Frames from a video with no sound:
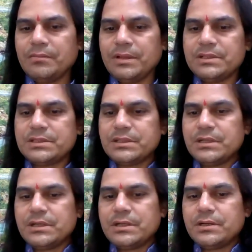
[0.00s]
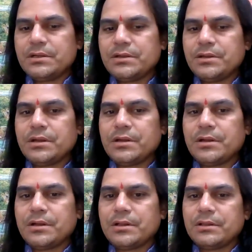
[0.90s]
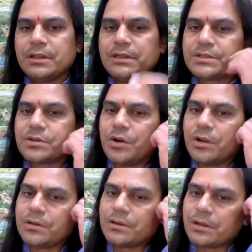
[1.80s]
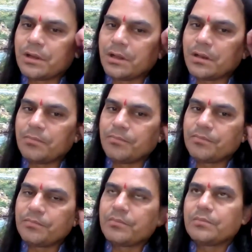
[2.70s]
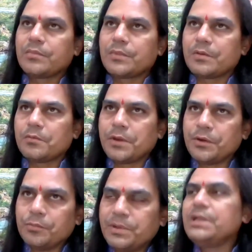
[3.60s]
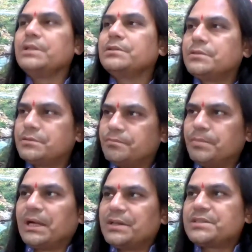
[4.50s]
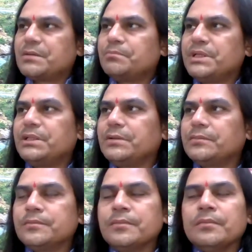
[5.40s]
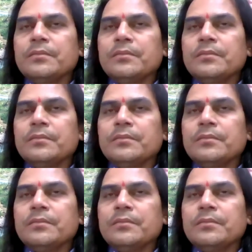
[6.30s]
Means that is called when you breathe, practice some breathing.